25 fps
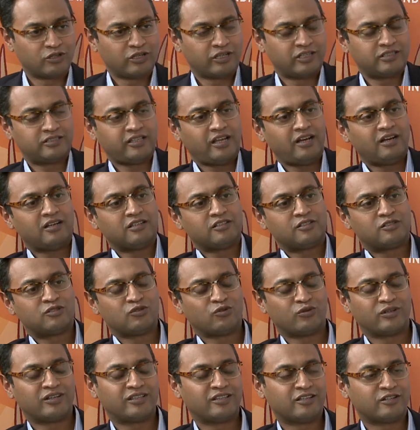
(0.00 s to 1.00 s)
is there a
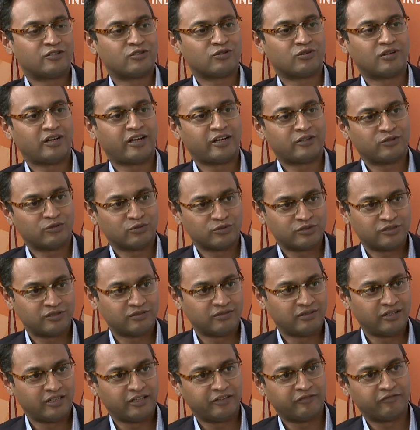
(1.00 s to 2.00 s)
story that you'd like to
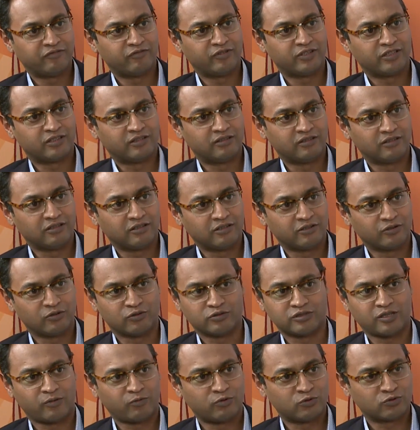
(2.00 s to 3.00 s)
leave with, you know,
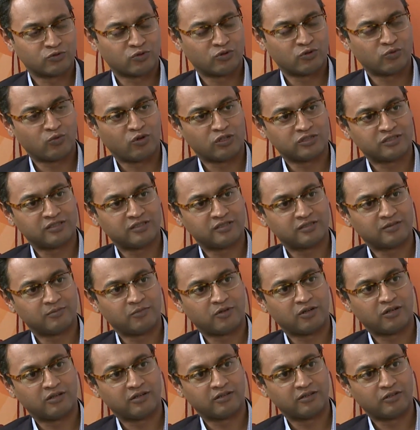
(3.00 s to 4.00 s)
someone who's going to watch this
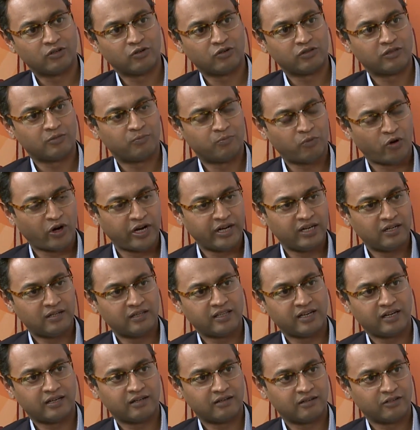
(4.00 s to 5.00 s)
about, you know, the point
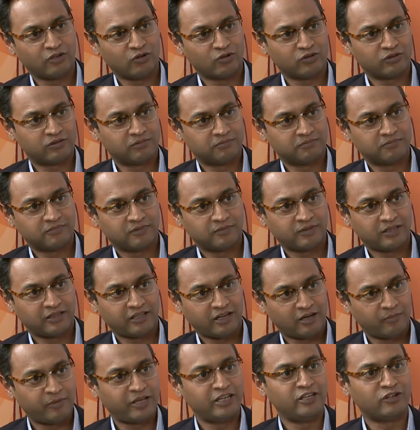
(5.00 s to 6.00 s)
that, you know, there
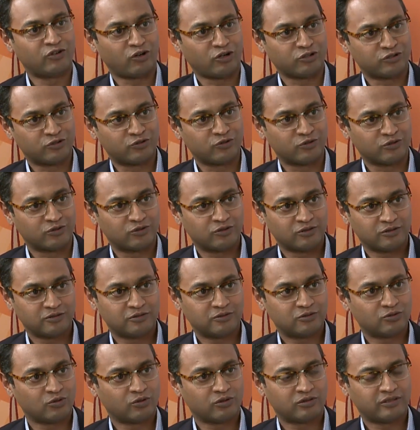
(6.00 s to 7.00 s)
are many crossroads.
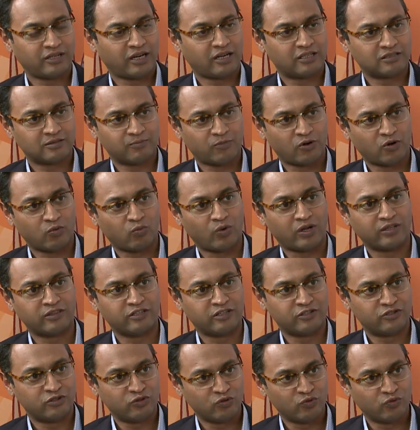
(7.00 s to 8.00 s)
So tell us about one
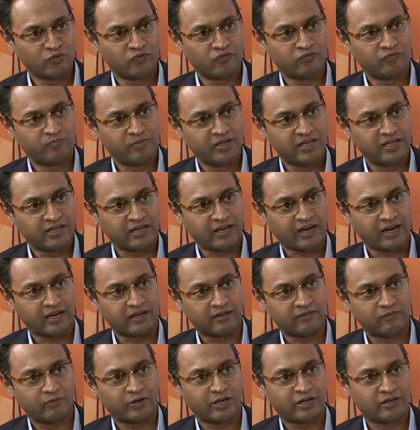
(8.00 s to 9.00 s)
that you've been at
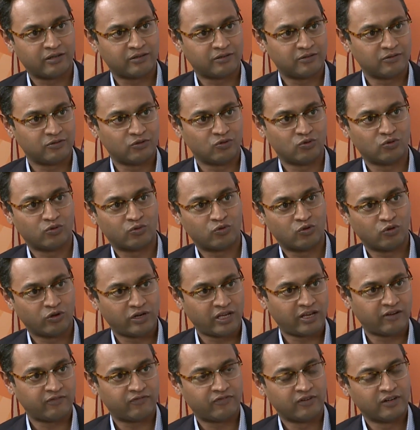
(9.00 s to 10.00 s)
where you could
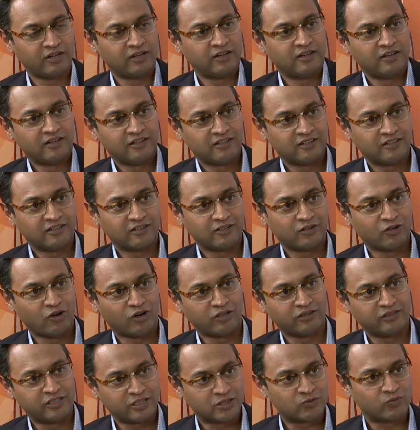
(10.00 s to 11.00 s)
have
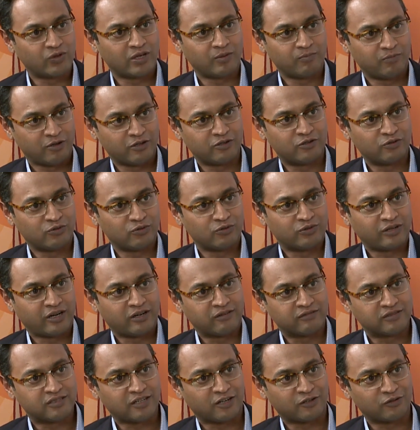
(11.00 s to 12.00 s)
gone this way, but you kind
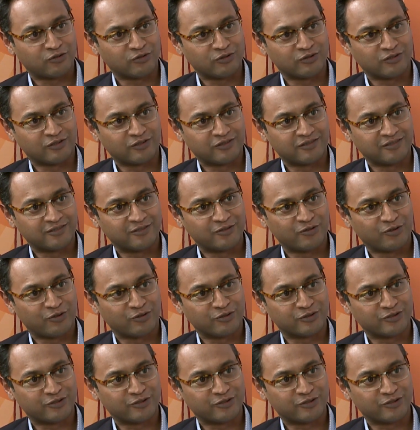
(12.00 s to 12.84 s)
of stuck to the course